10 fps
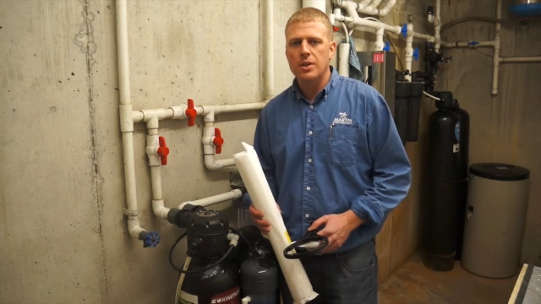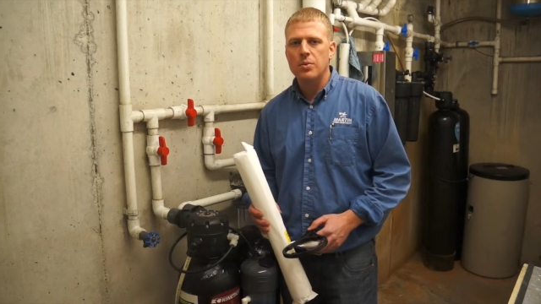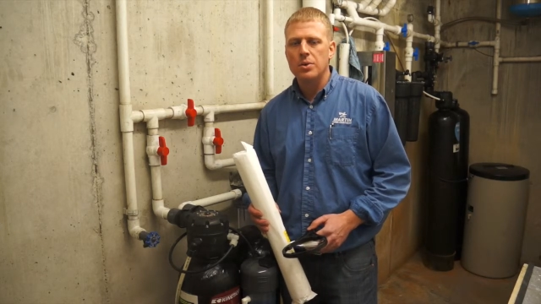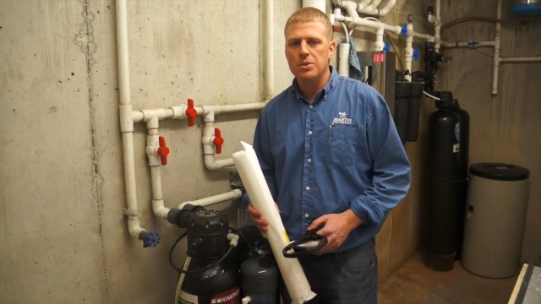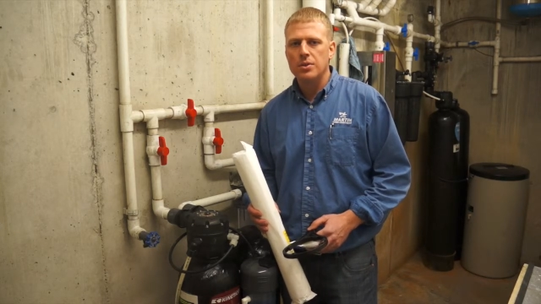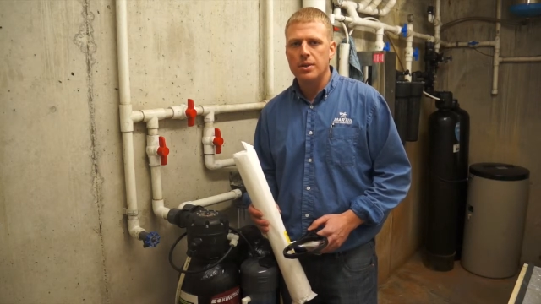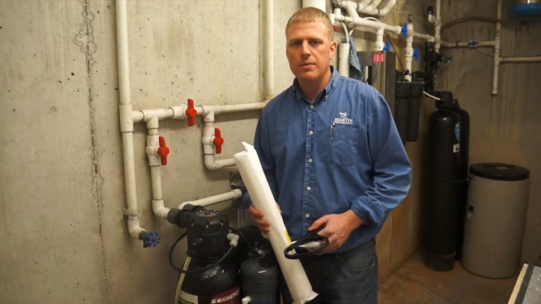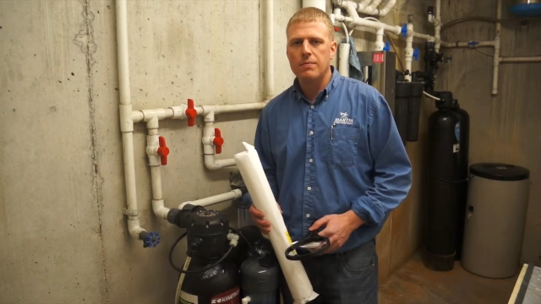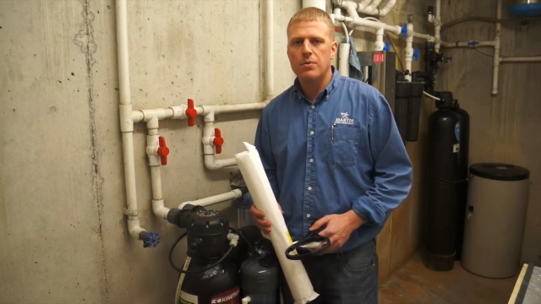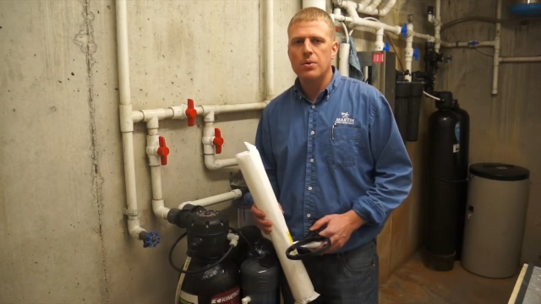what you're
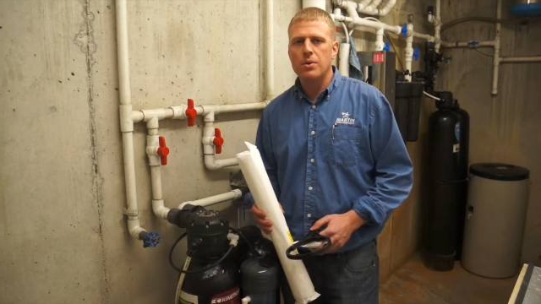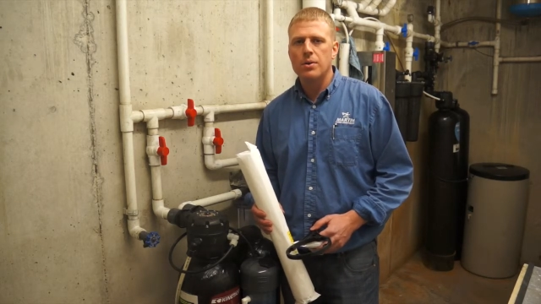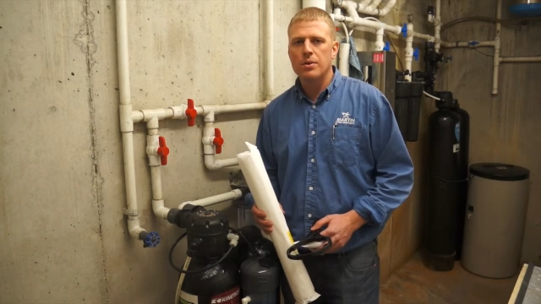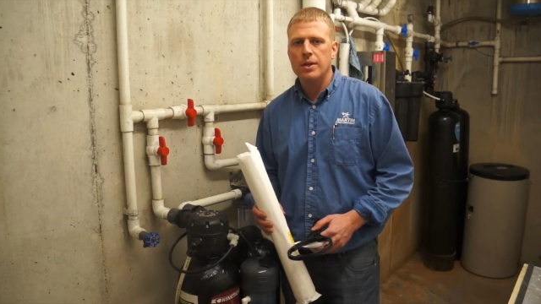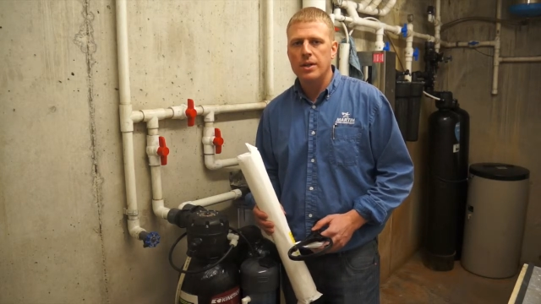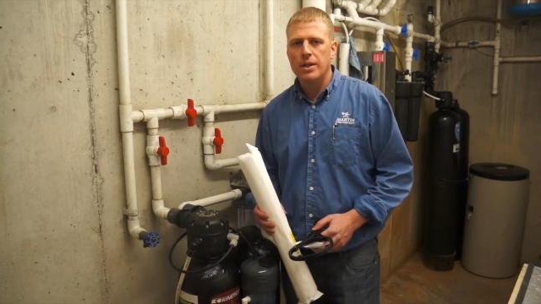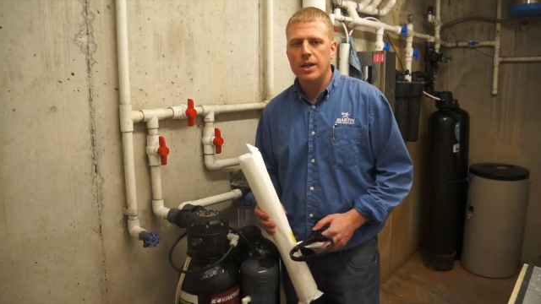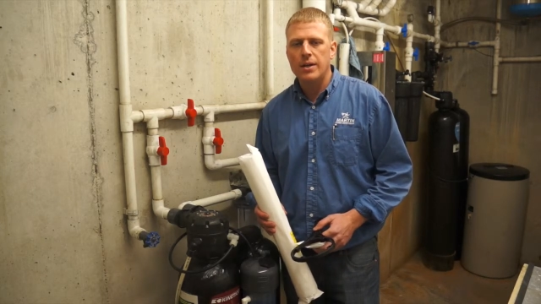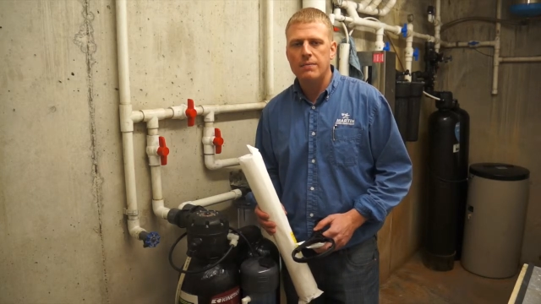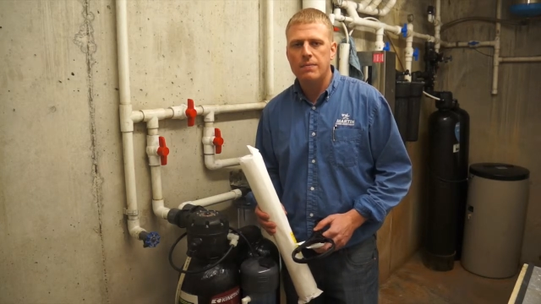looking for
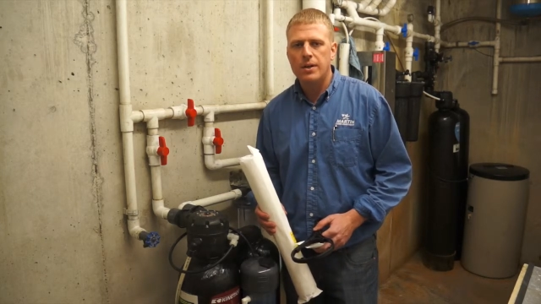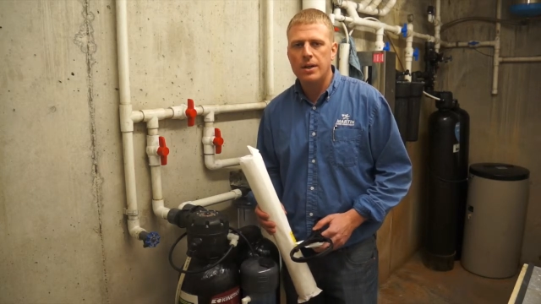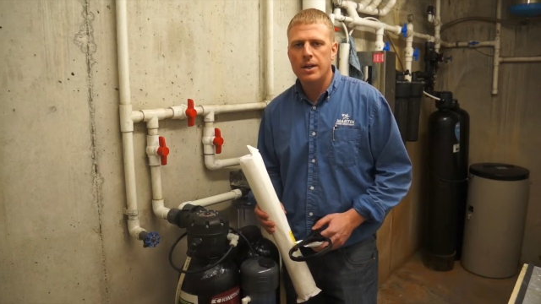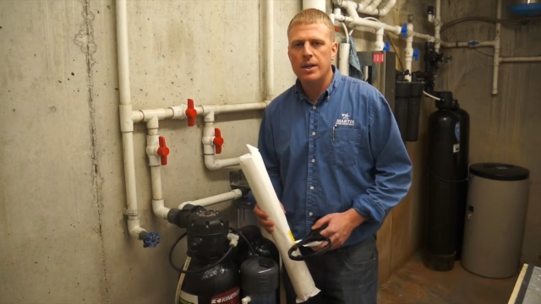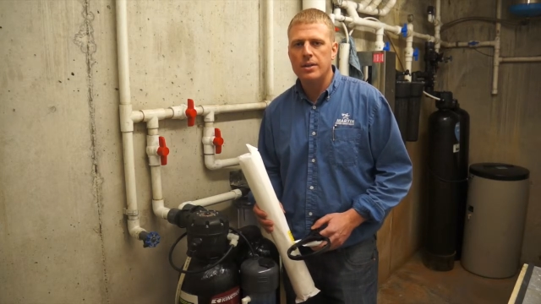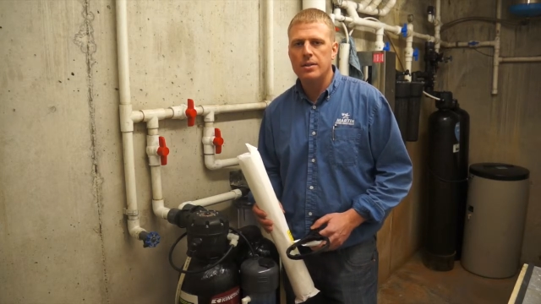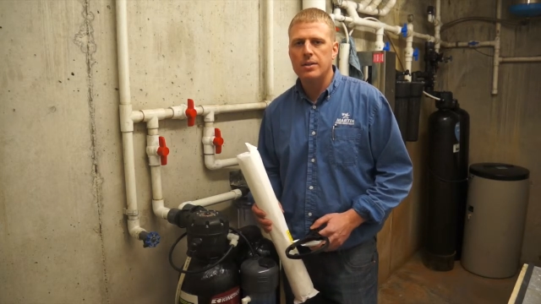and find